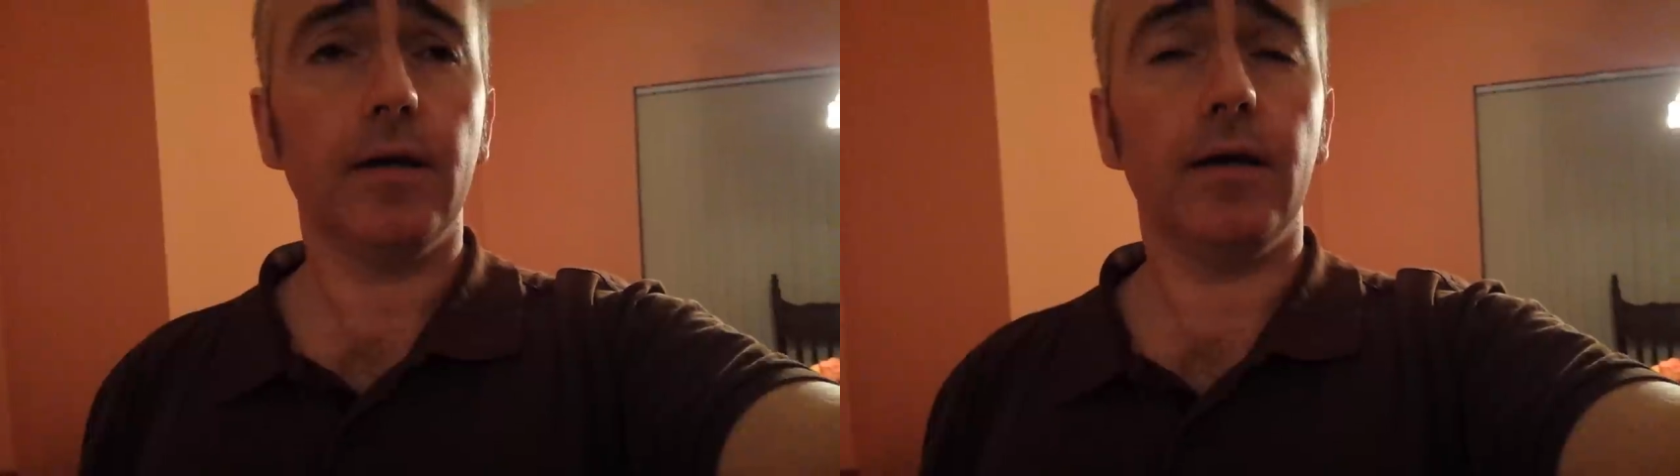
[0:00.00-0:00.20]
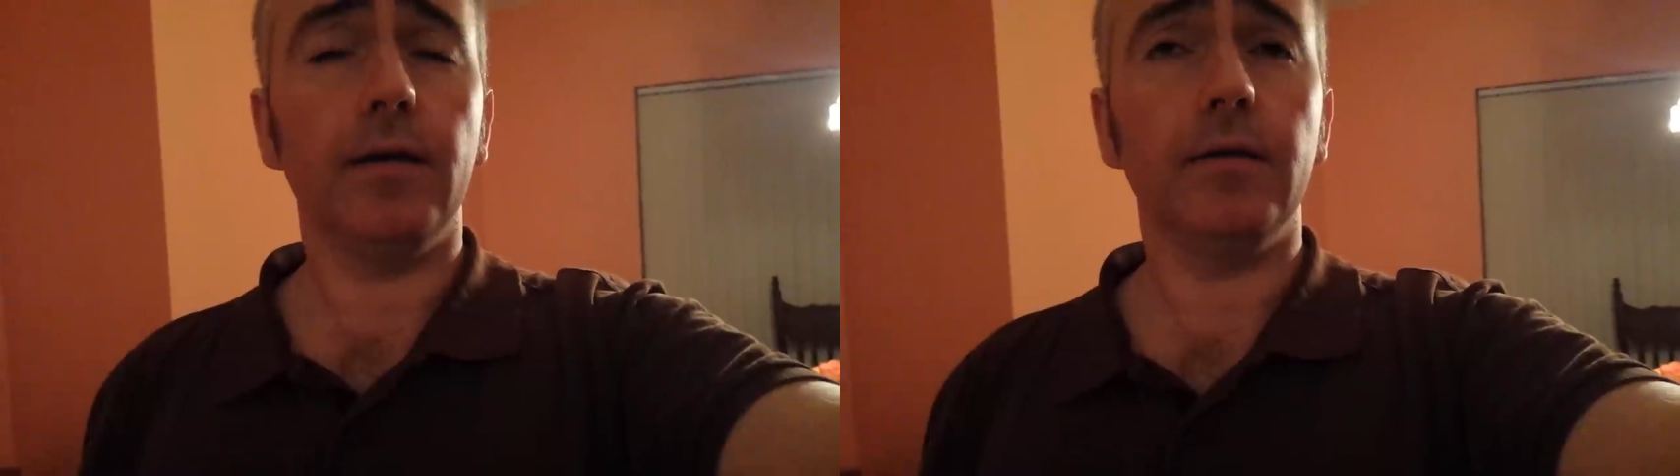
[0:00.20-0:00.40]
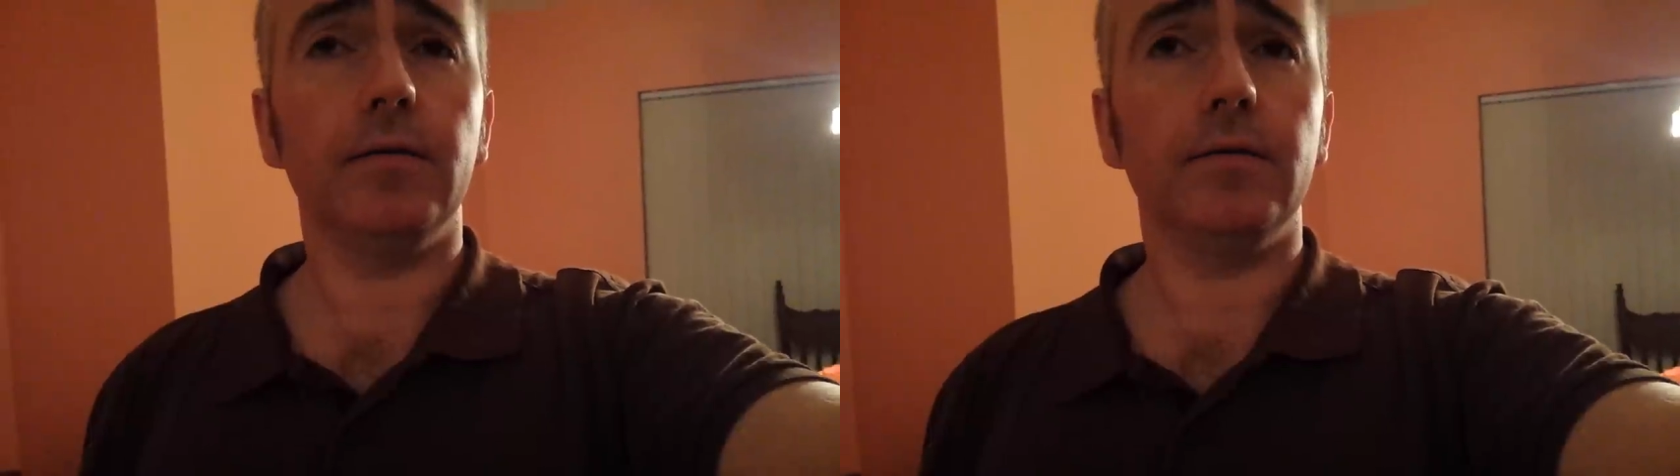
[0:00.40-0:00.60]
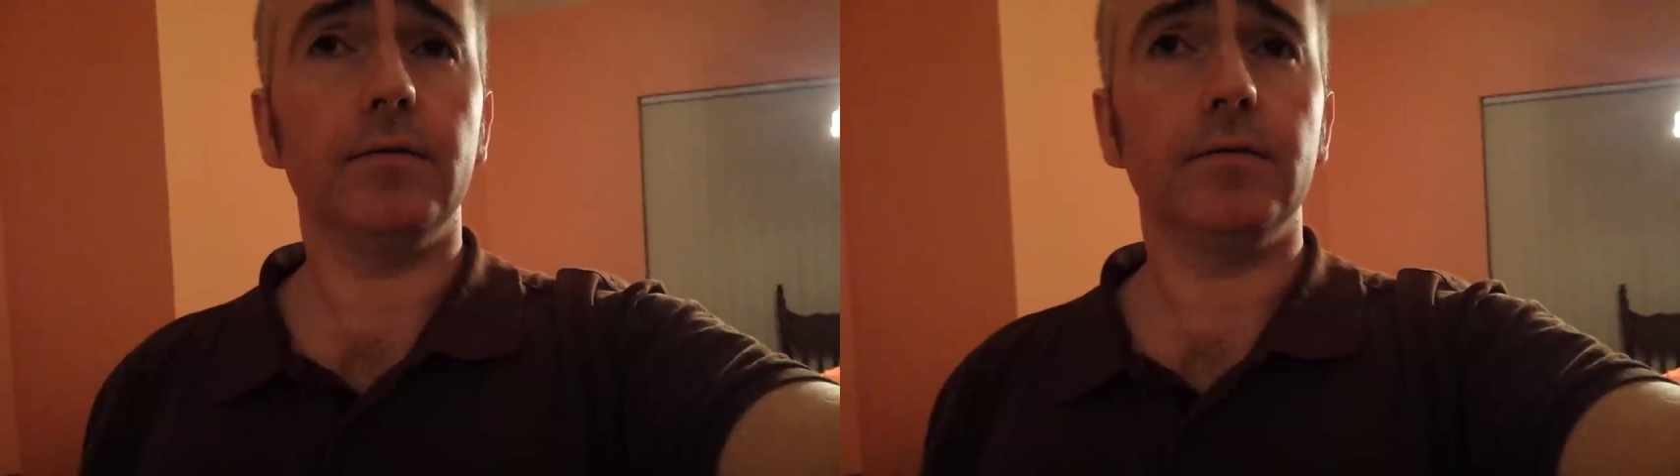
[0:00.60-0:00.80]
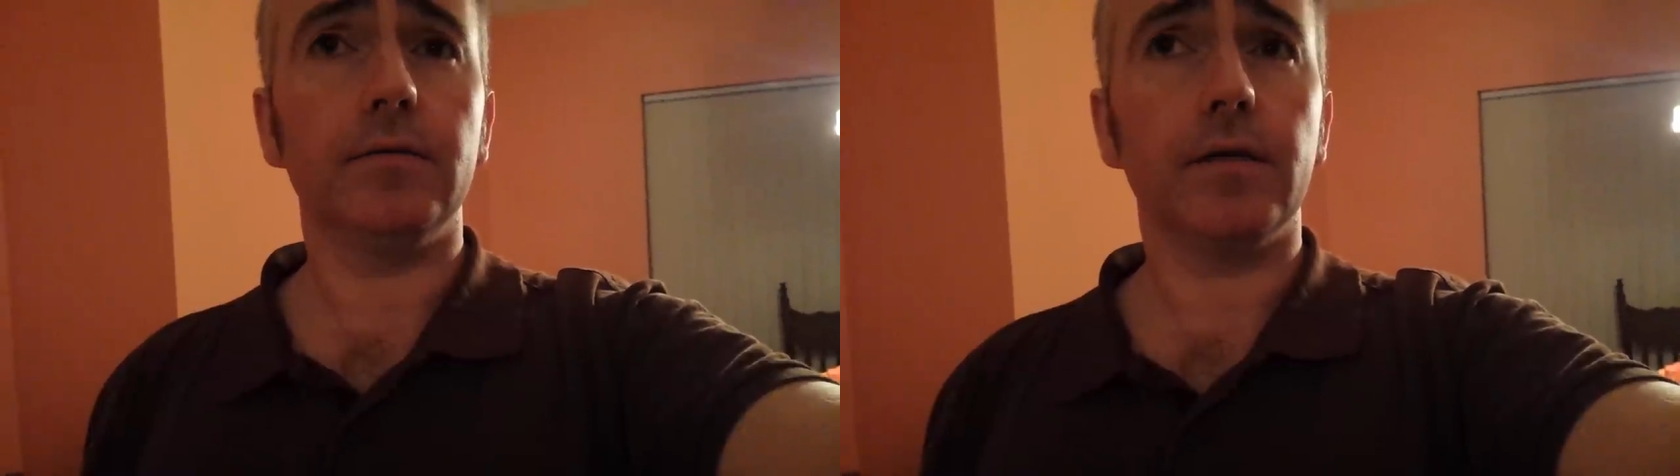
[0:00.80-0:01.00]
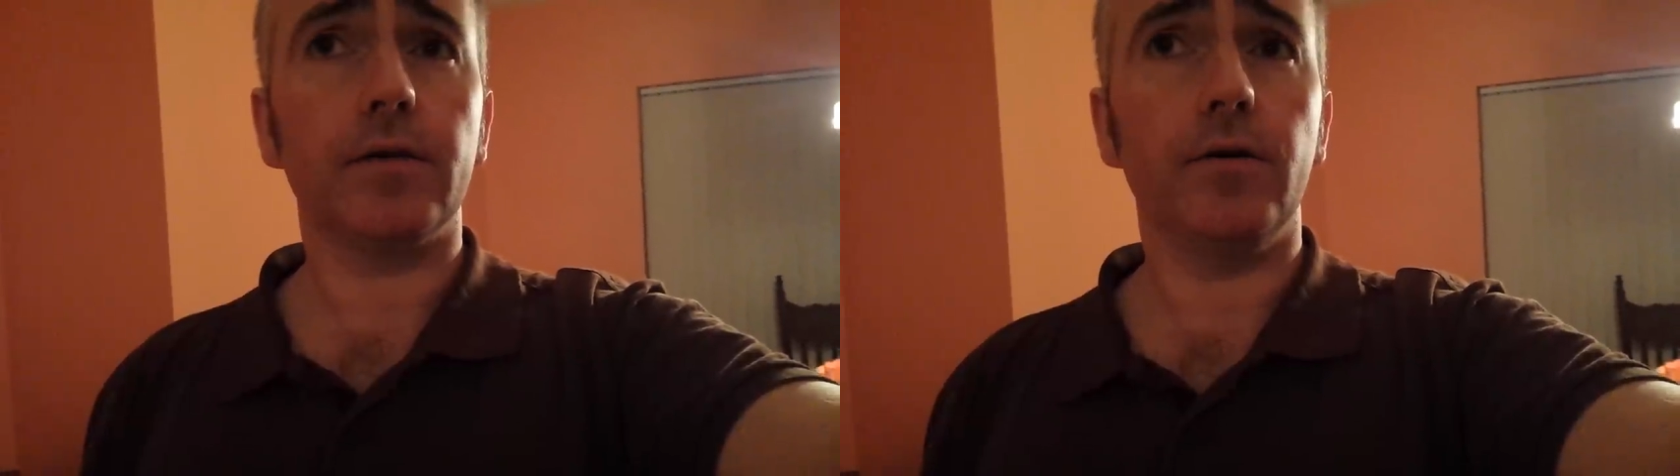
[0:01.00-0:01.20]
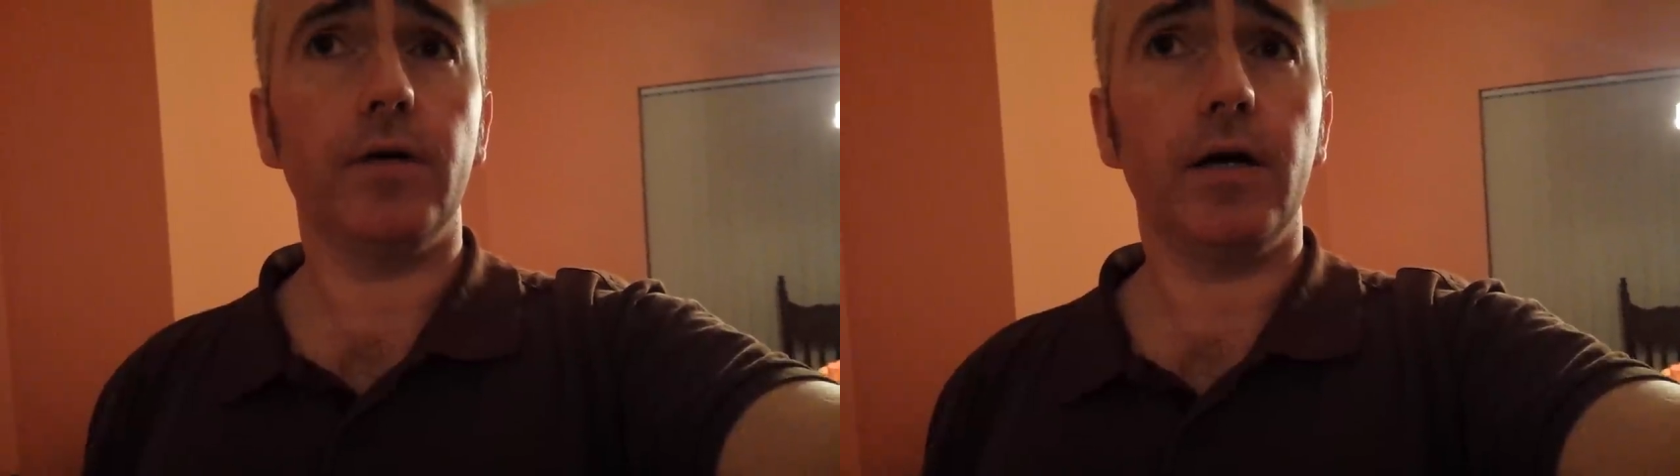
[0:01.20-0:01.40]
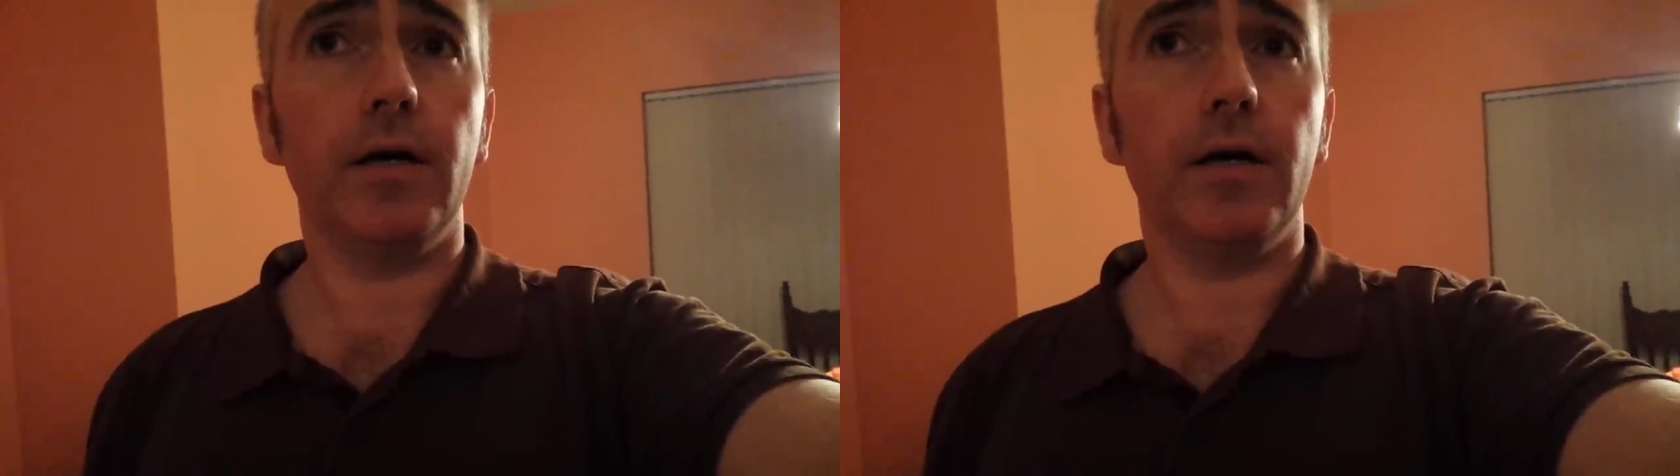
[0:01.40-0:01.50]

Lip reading: And I got